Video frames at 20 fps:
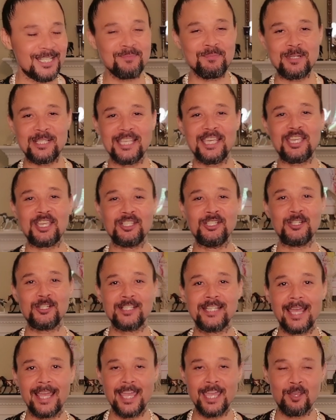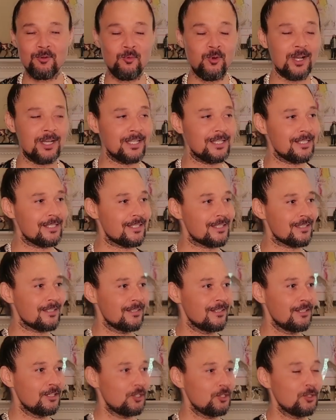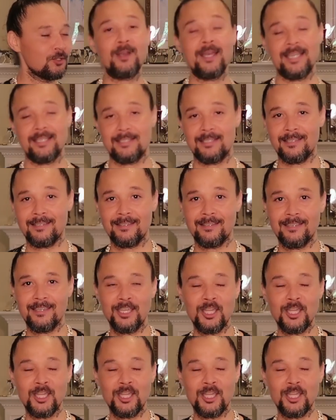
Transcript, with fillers: This particular day was crazy.